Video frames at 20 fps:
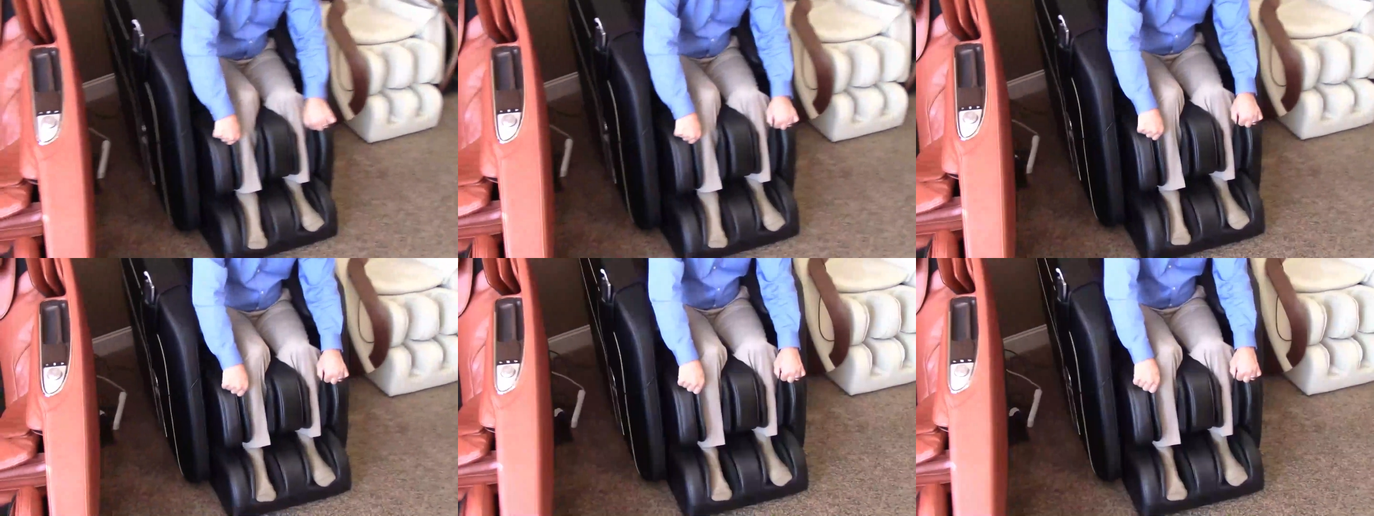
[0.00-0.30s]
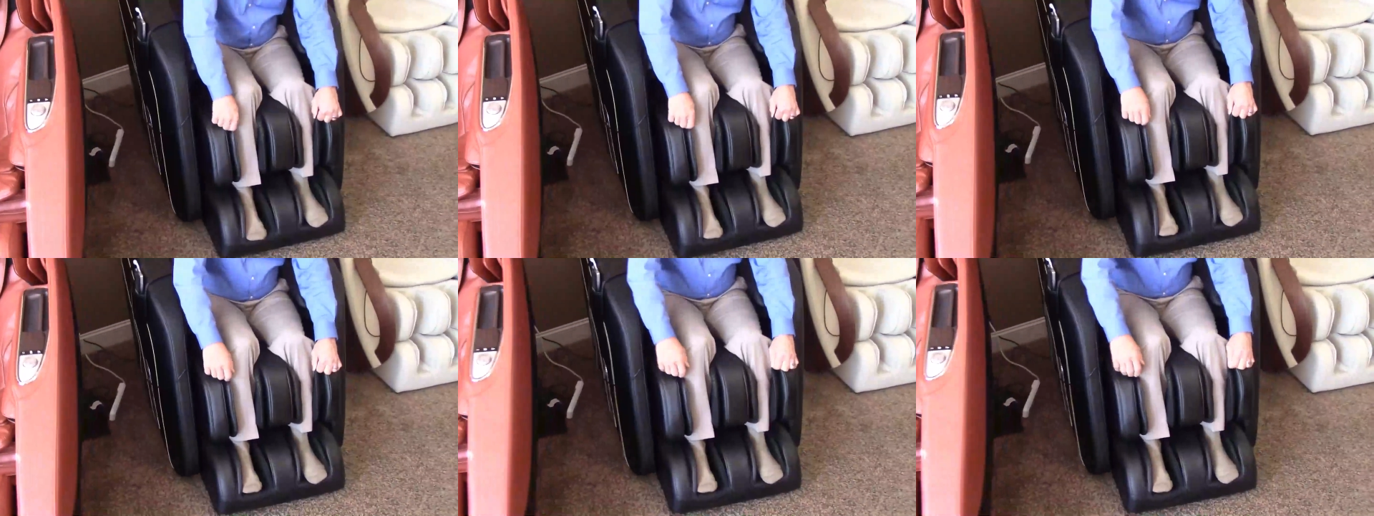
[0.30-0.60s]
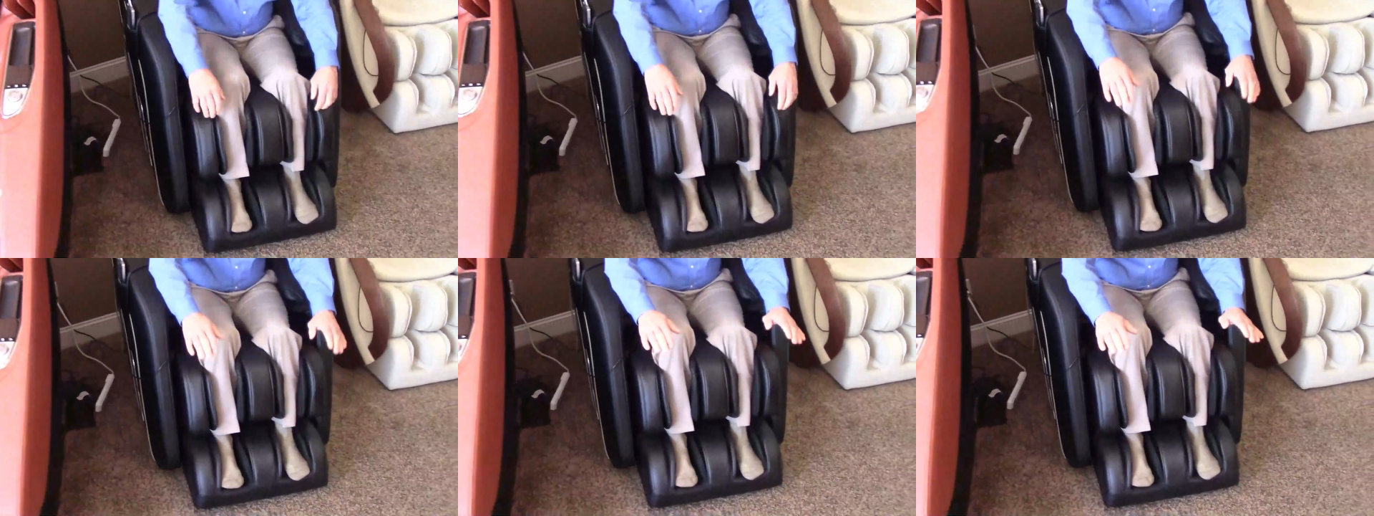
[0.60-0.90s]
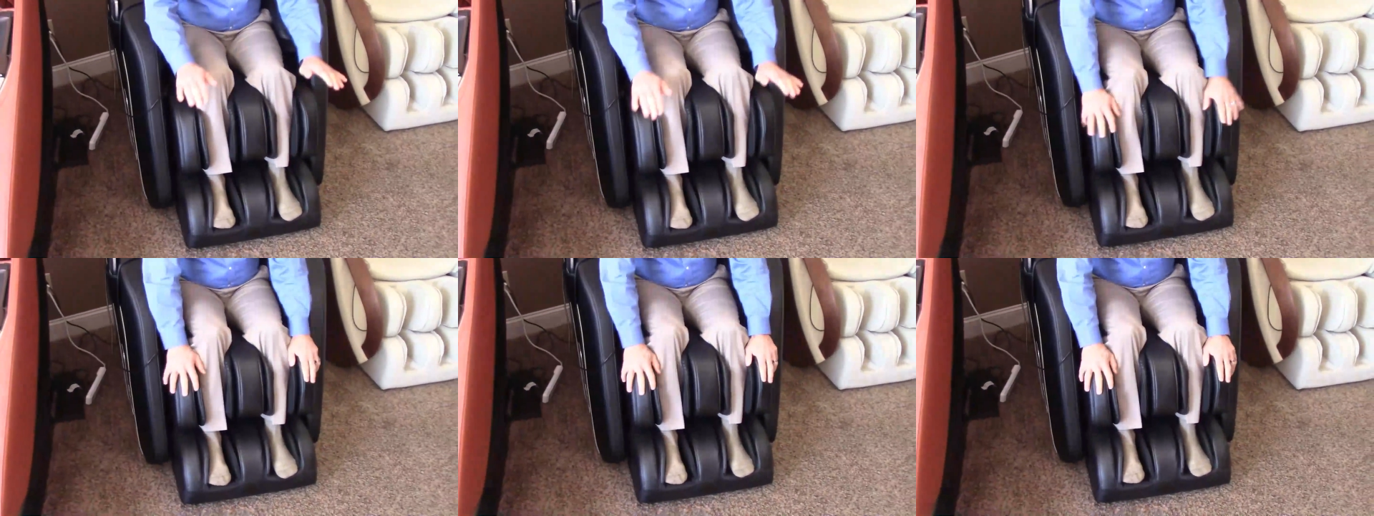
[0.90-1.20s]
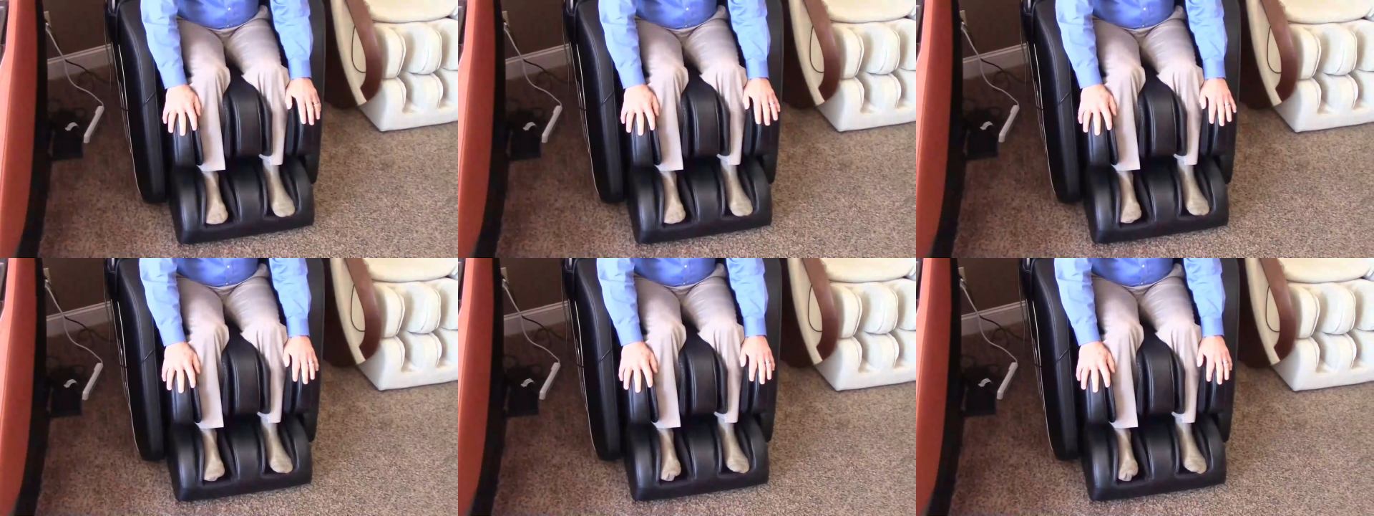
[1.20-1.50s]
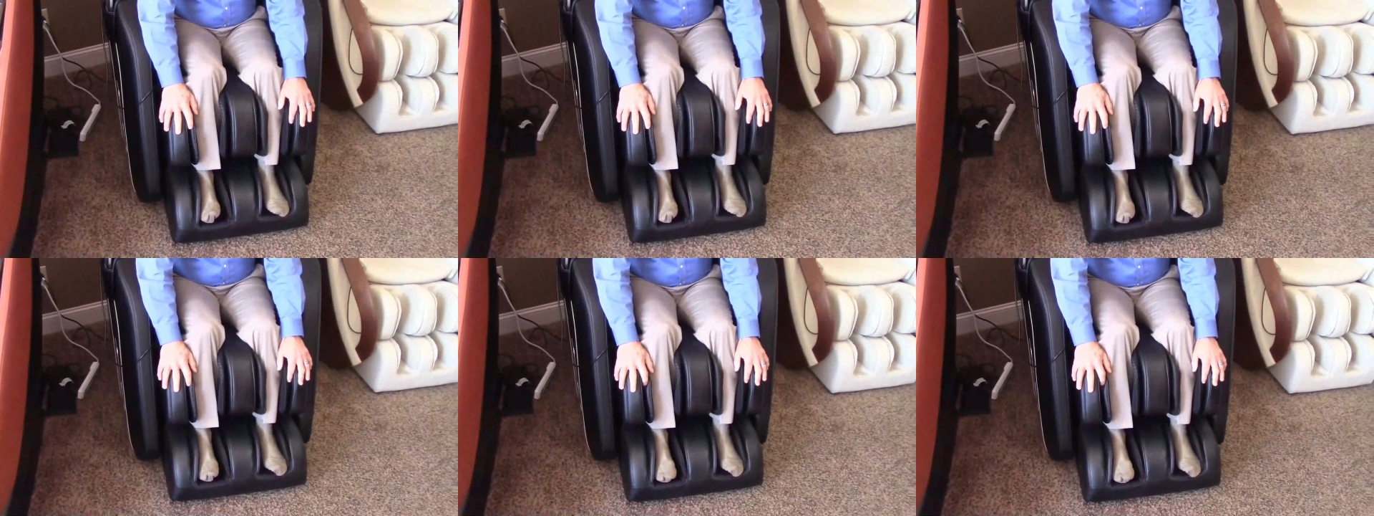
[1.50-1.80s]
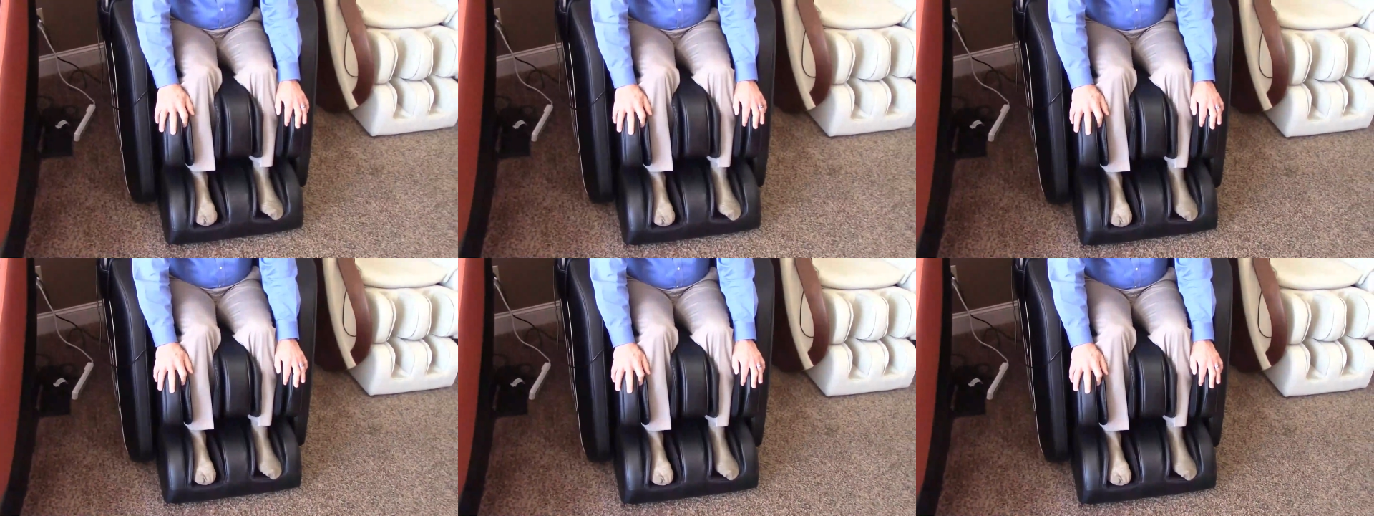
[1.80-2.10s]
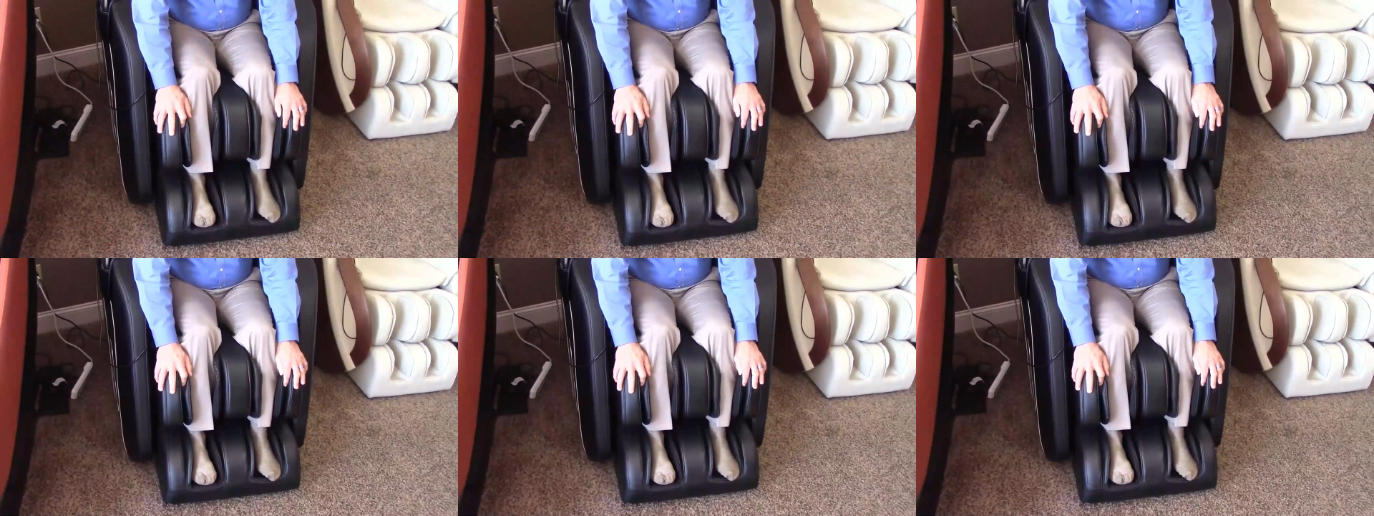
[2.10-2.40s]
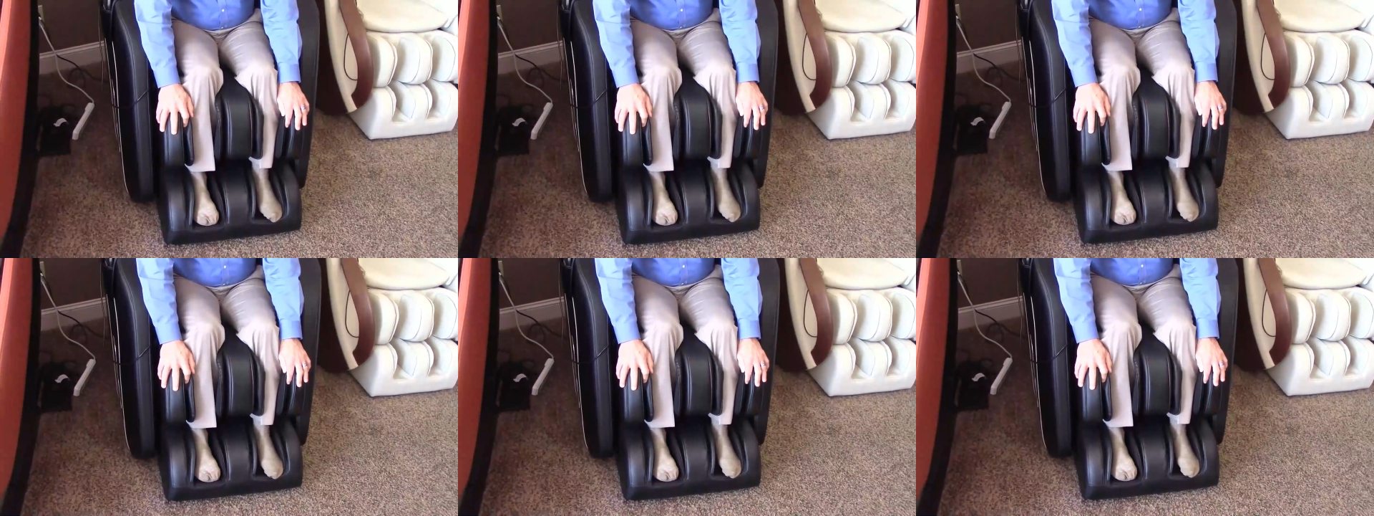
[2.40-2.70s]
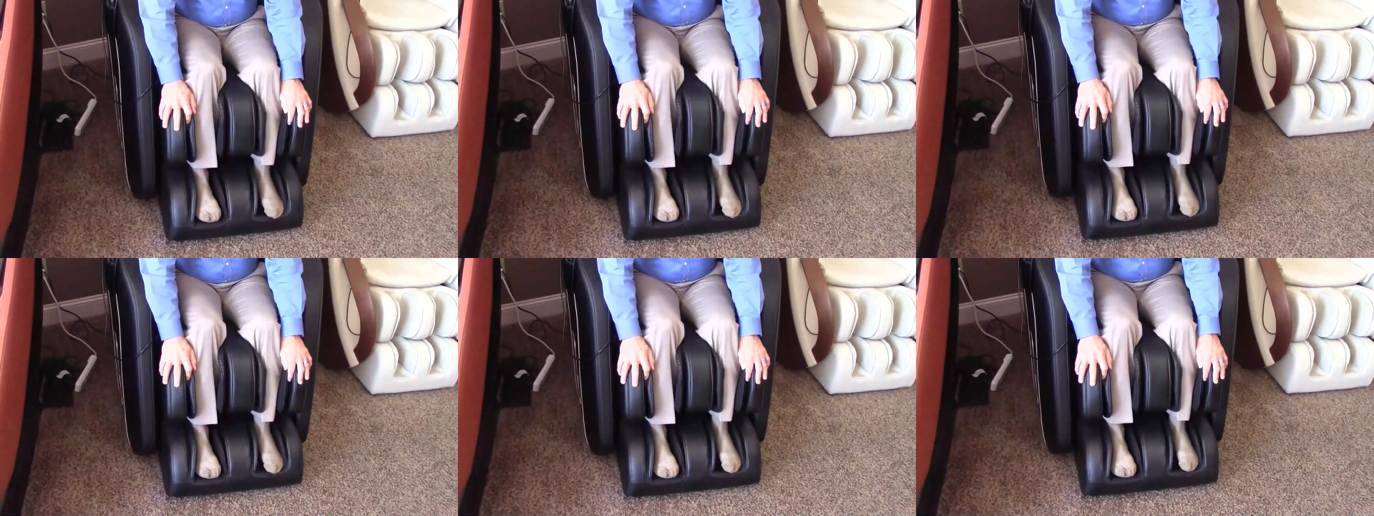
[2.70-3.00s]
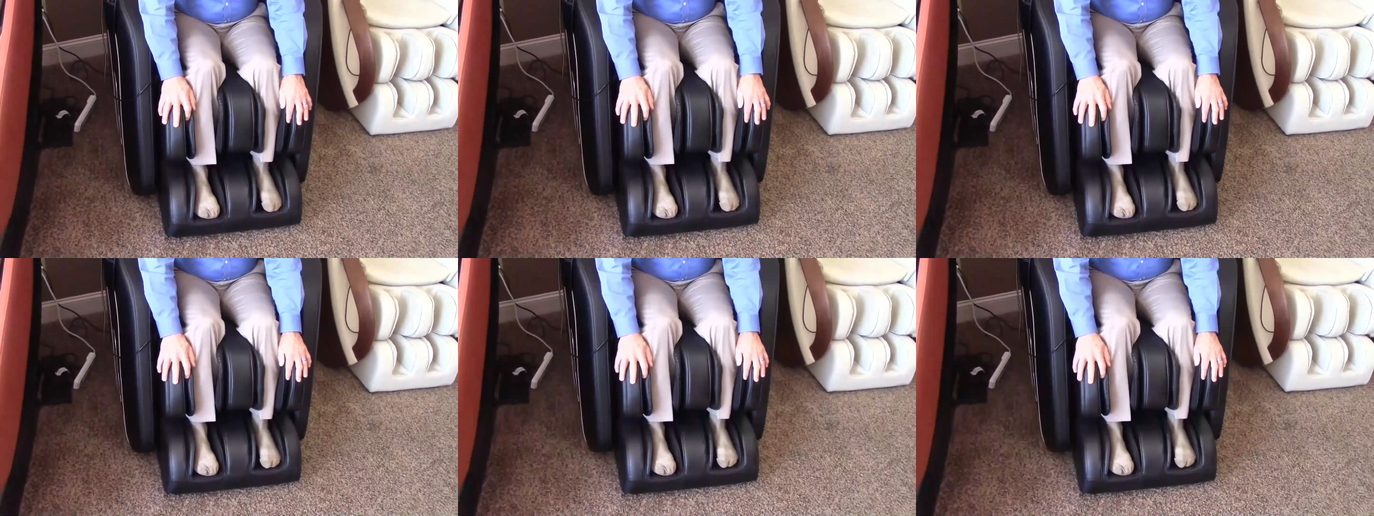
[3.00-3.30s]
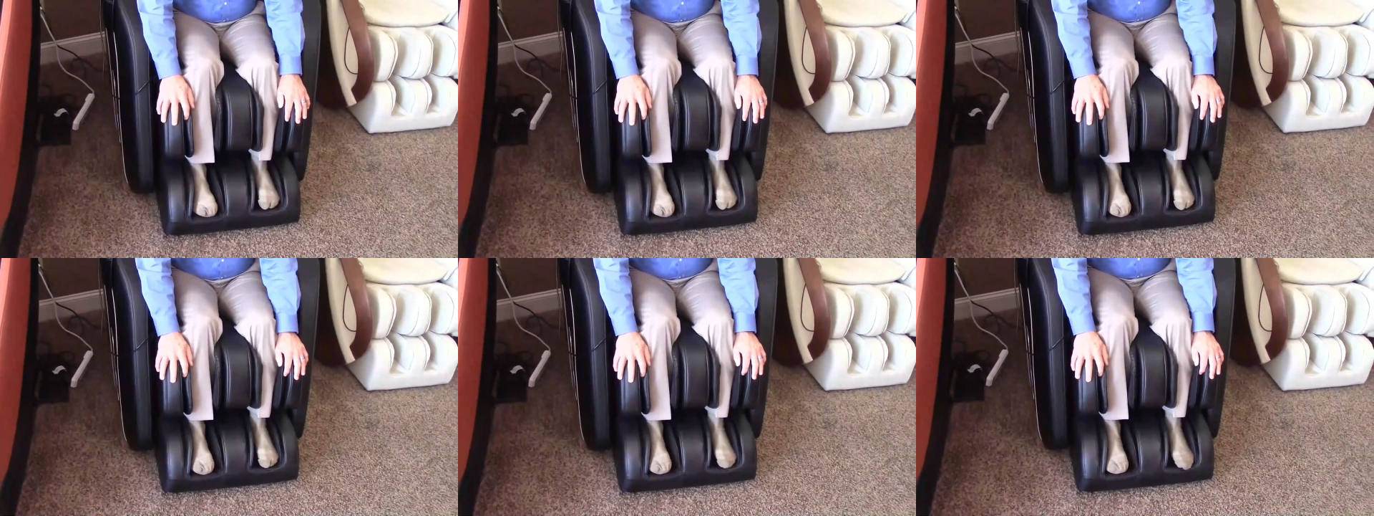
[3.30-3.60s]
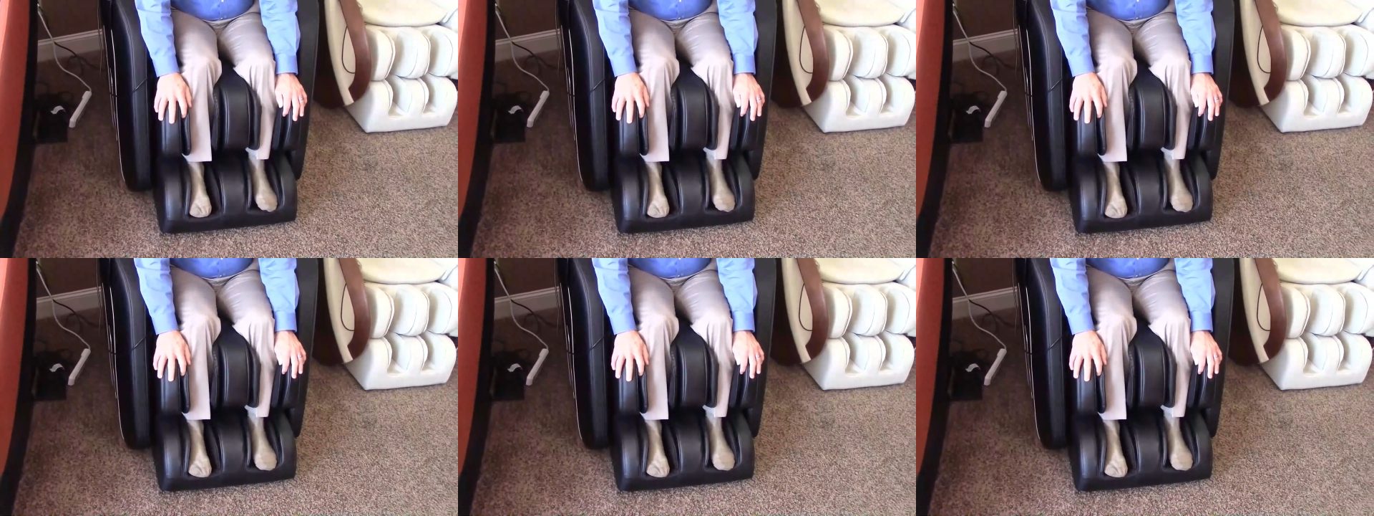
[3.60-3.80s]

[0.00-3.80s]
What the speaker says: (no speaker visible)